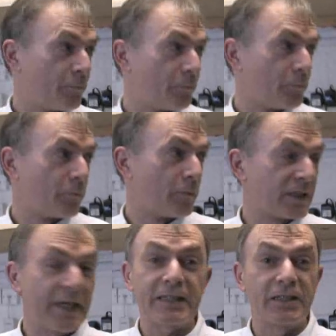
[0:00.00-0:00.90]
It's
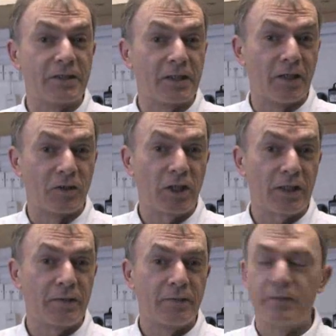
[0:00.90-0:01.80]
excellent at
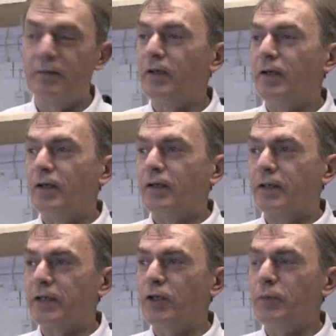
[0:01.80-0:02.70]
logic.
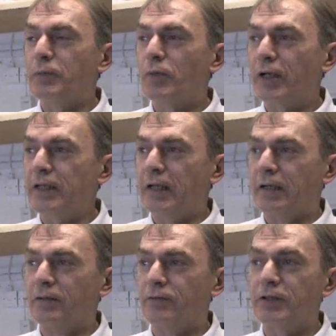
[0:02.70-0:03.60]
The human brain,
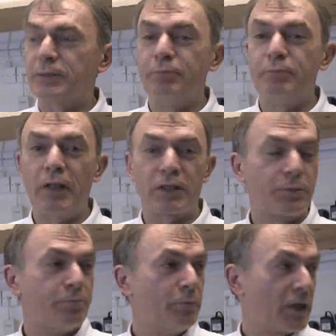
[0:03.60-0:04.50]
however, is
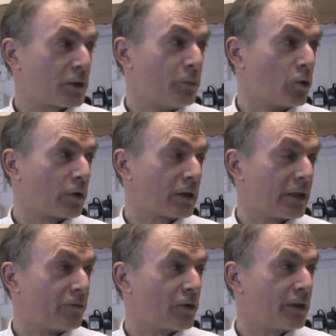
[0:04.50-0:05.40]
much, much more
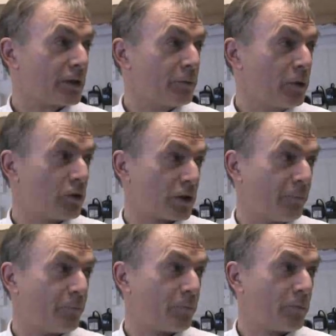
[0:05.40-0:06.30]
clever than a computer.
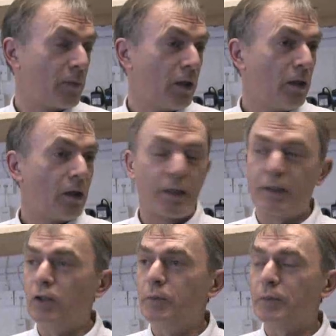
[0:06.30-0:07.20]
And
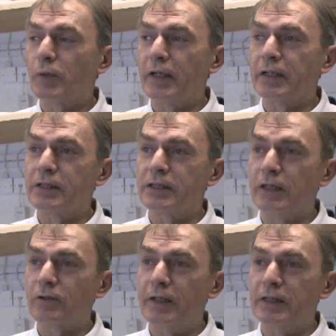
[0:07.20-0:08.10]
the human brain can see
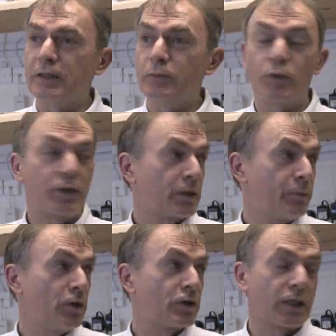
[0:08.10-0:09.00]
a great deal more than a
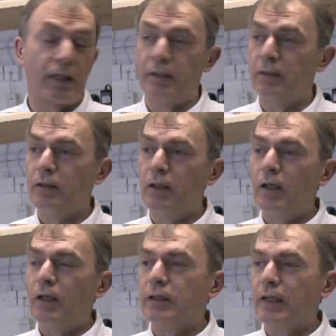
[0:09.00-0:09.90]
computer can.
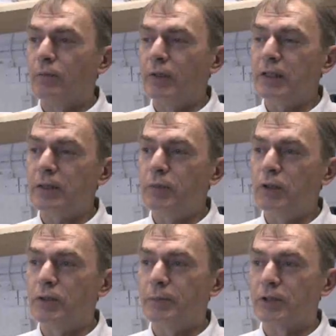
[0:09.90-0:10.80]
Now, when the
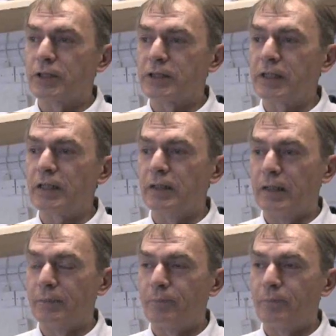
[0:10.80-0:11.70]
computer puts a signal up,